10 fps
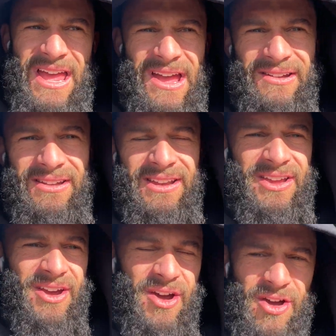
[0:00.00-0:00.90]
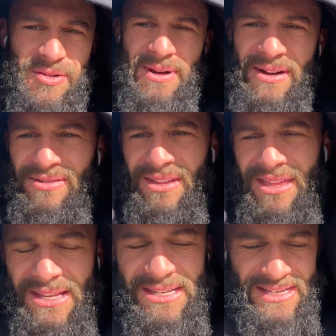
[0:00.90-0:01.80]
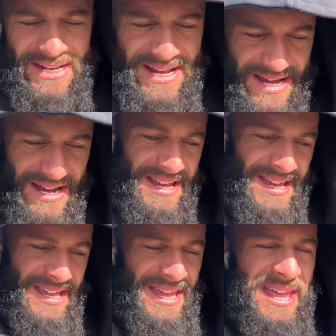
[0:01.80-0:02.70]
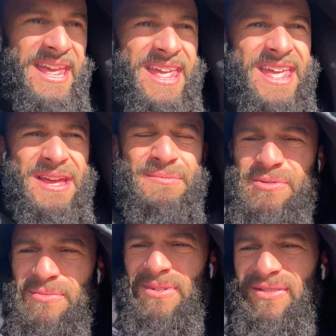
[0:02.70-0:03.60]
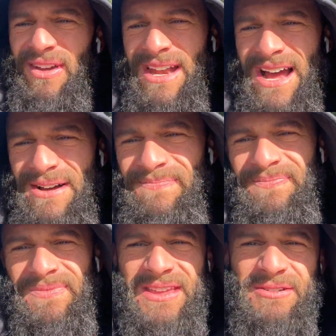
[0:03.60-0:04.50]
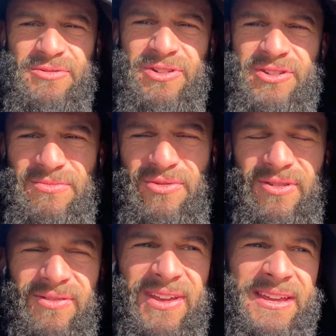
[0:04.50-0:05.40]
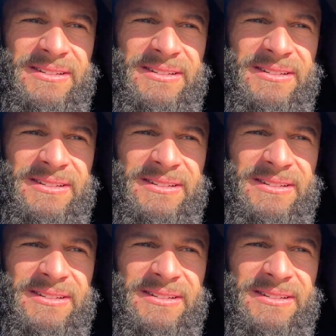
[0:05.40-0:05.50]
I'm gonna go home after this and put my feet up, watch a movie,